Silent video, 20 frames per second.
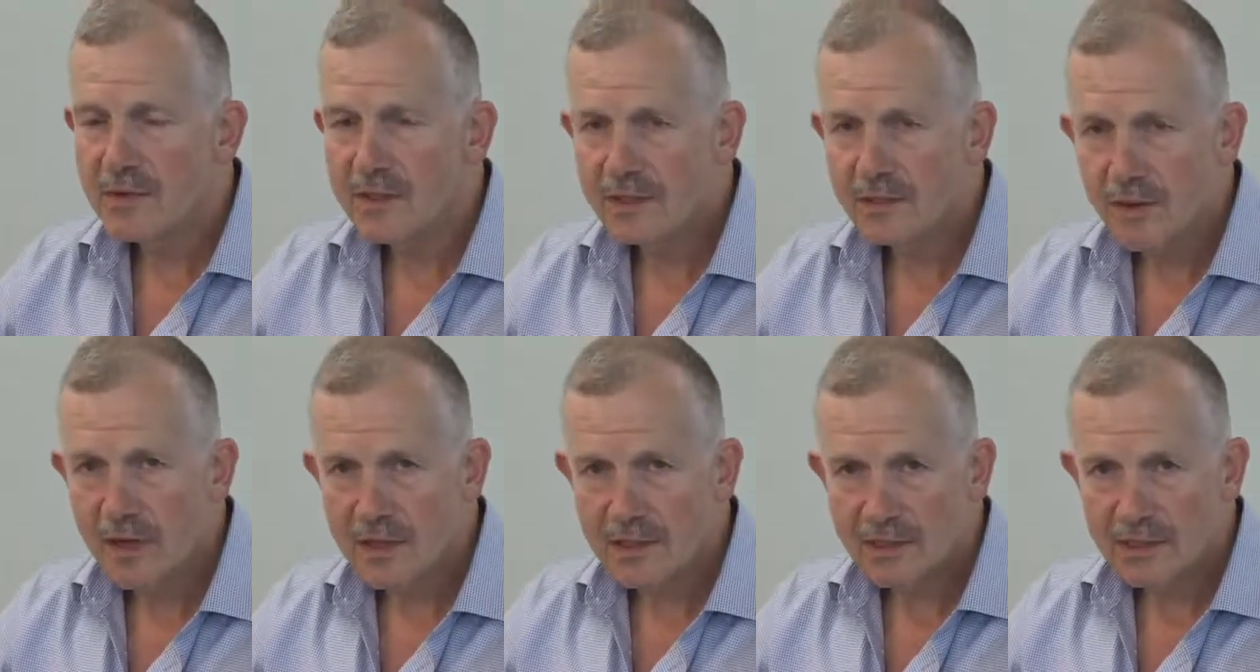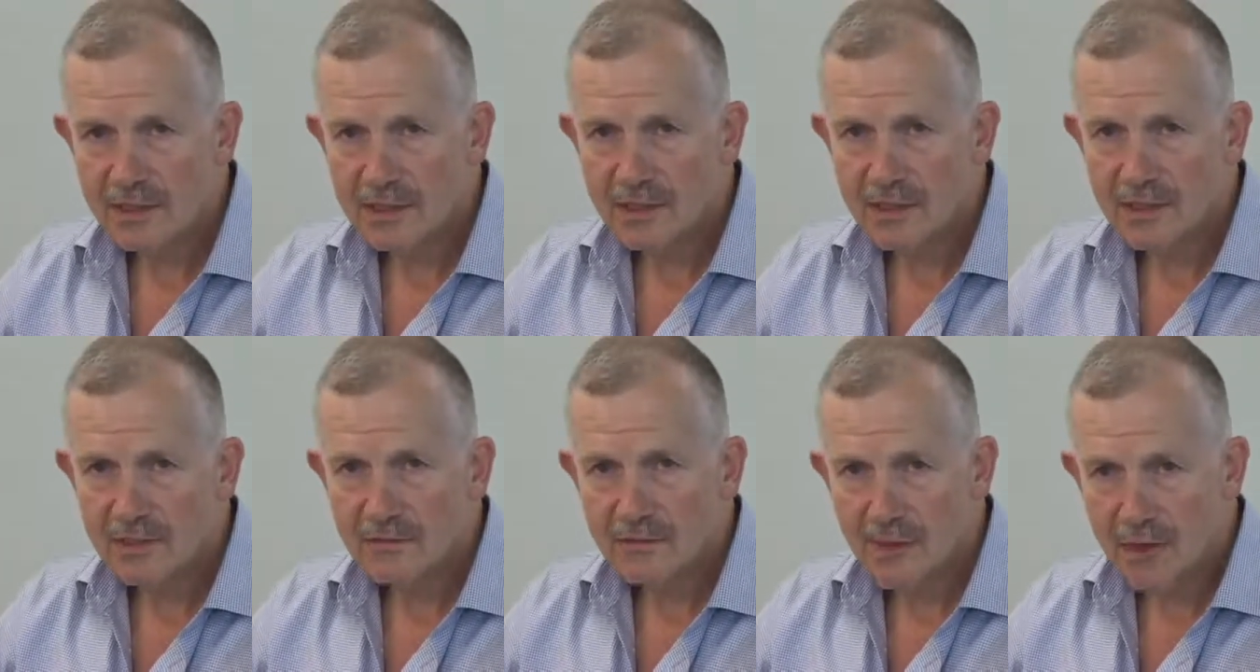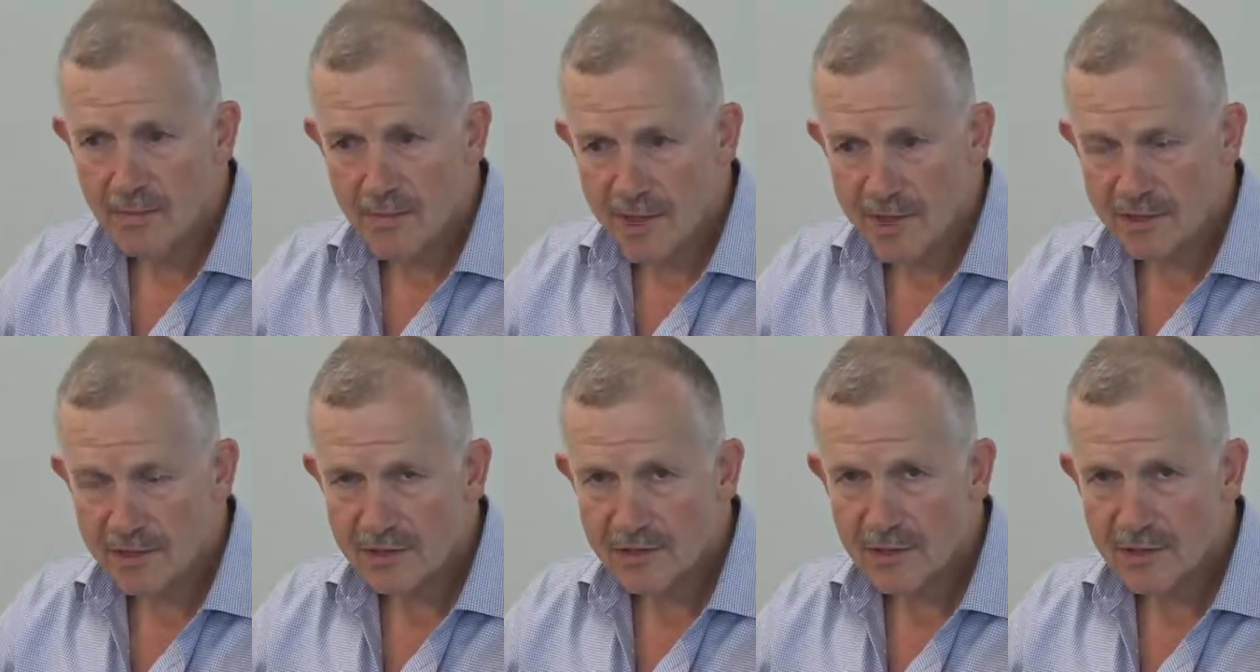the smallest skeletal
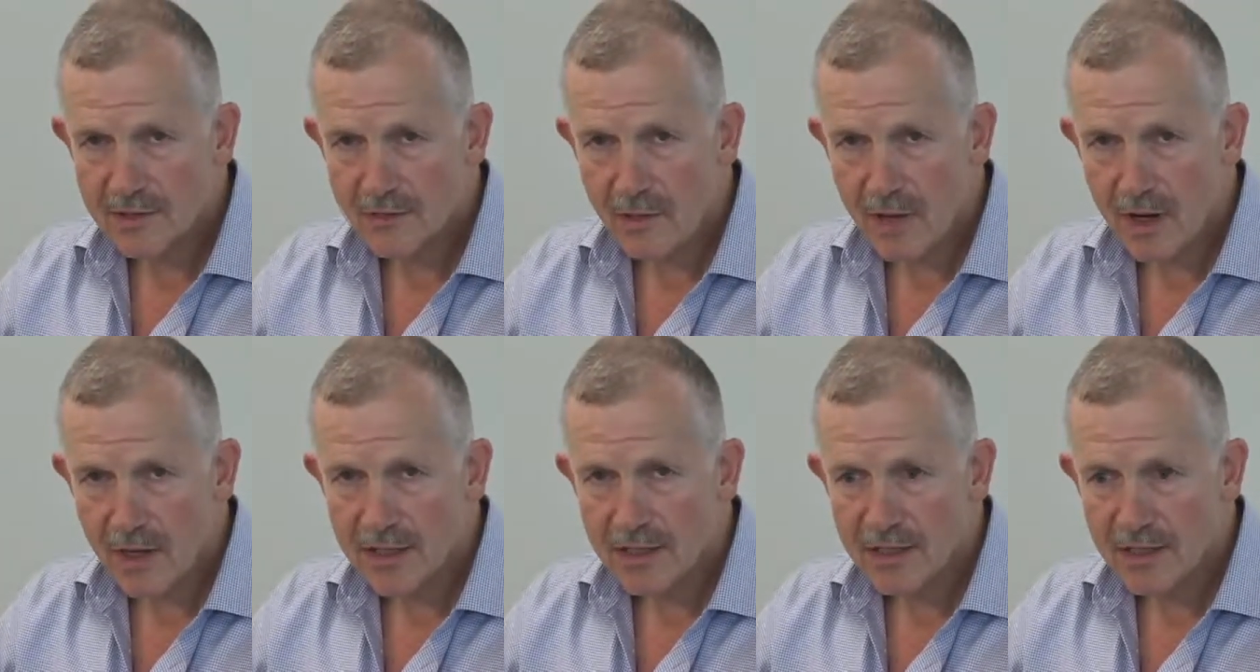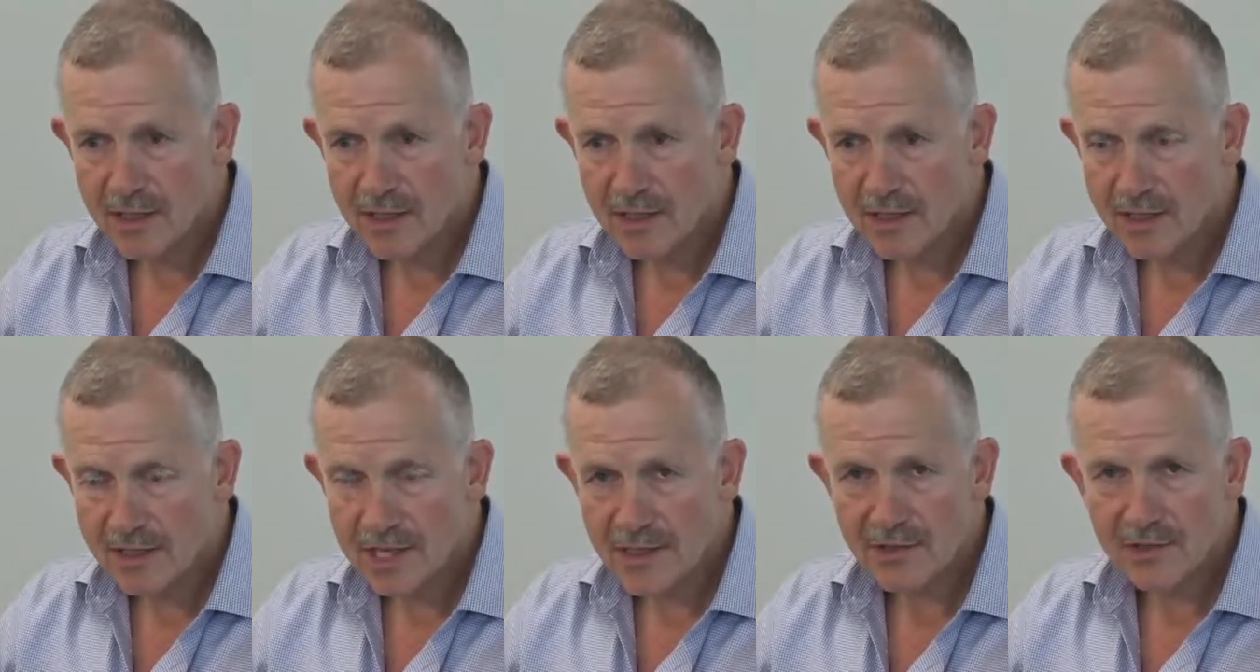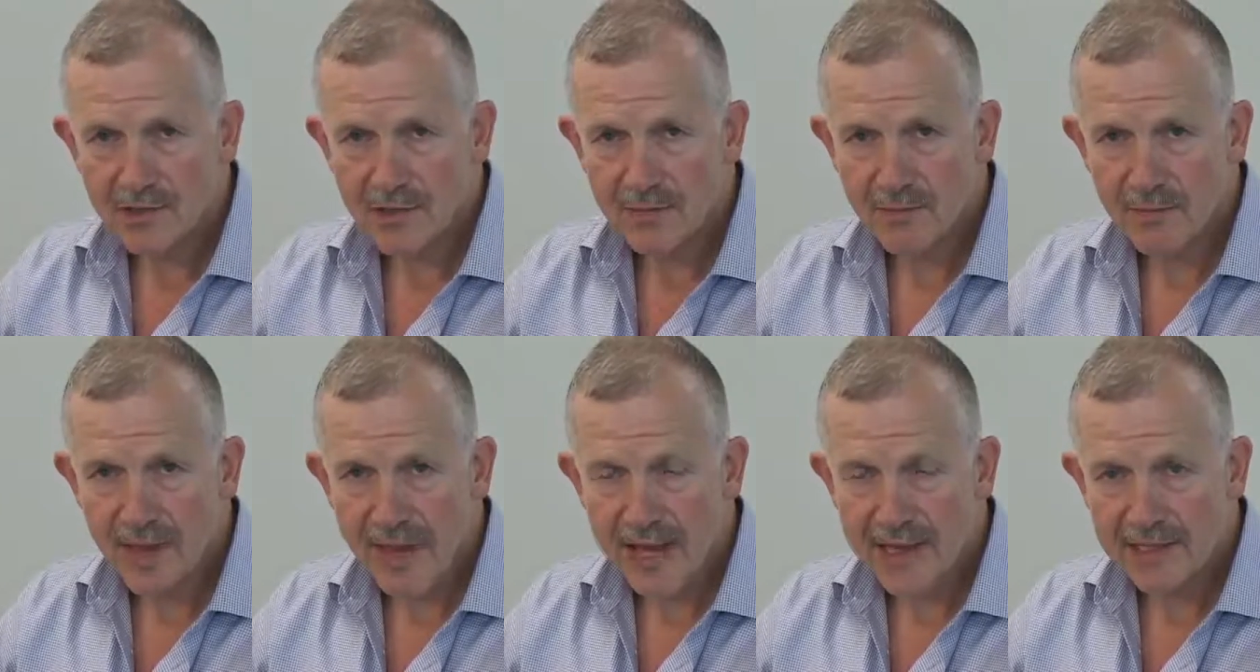muscles in the body are the tensor
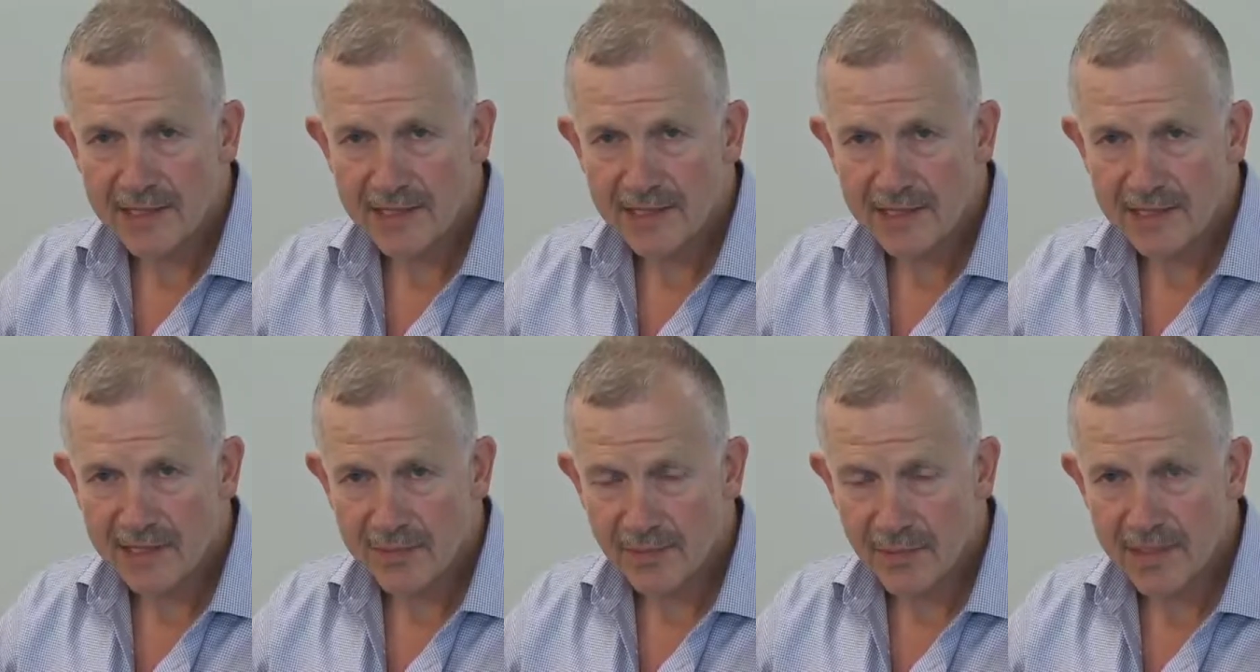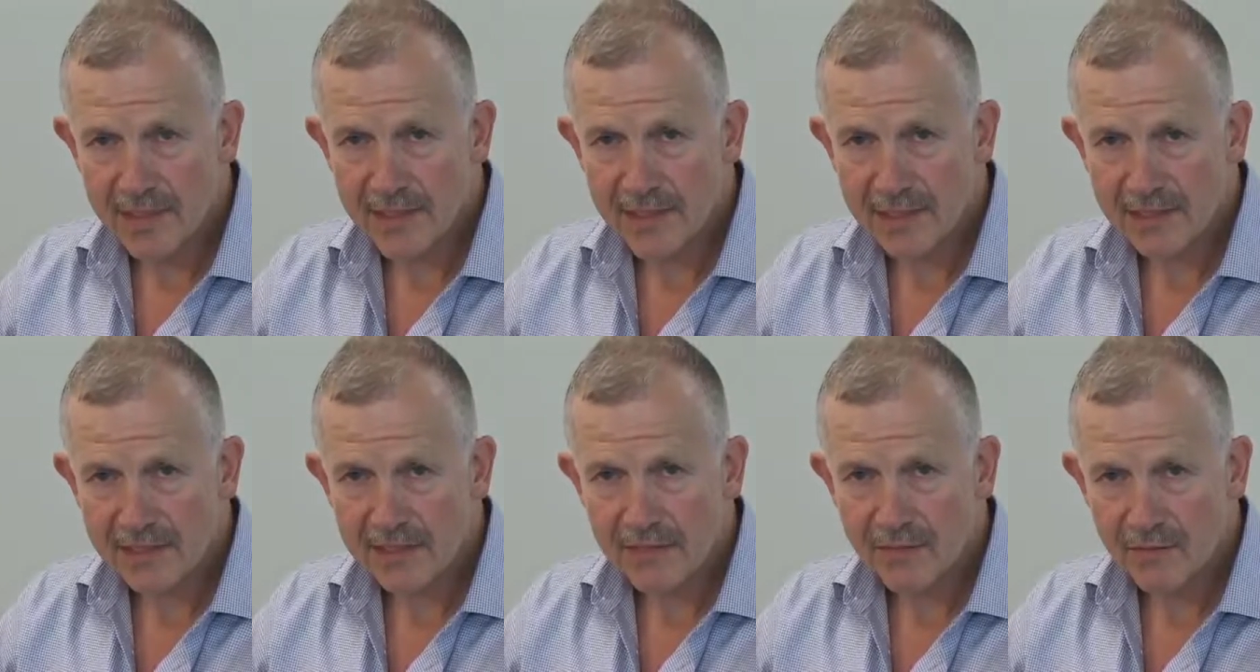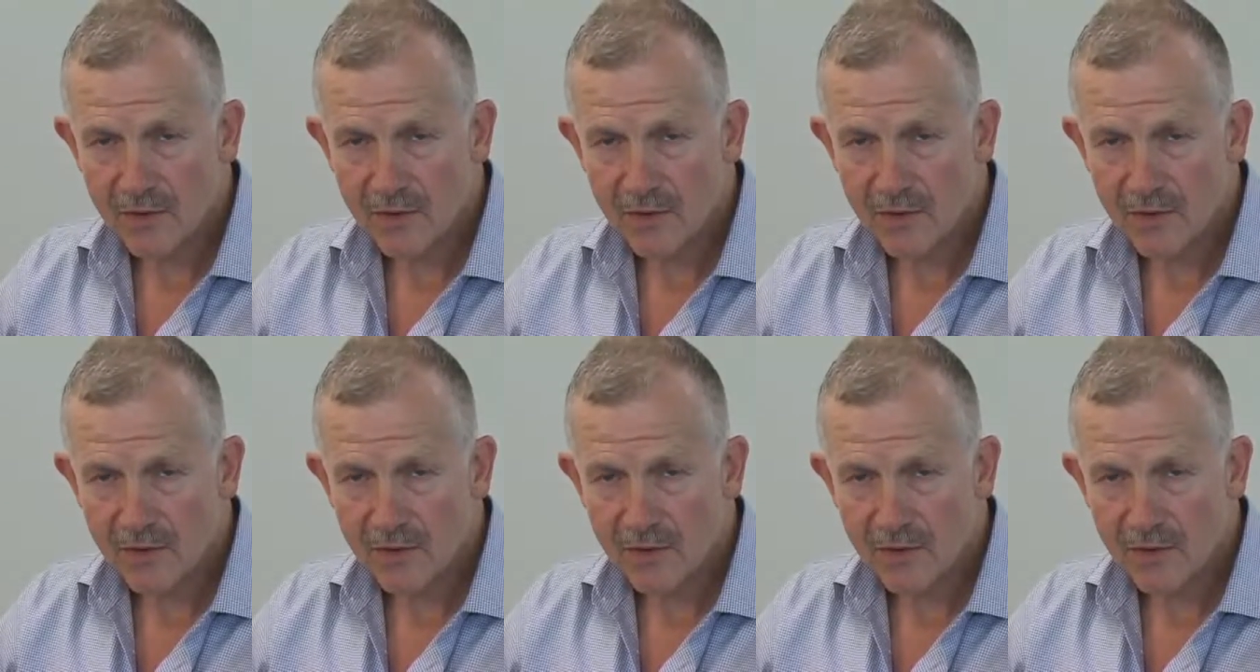tympani and stapedius,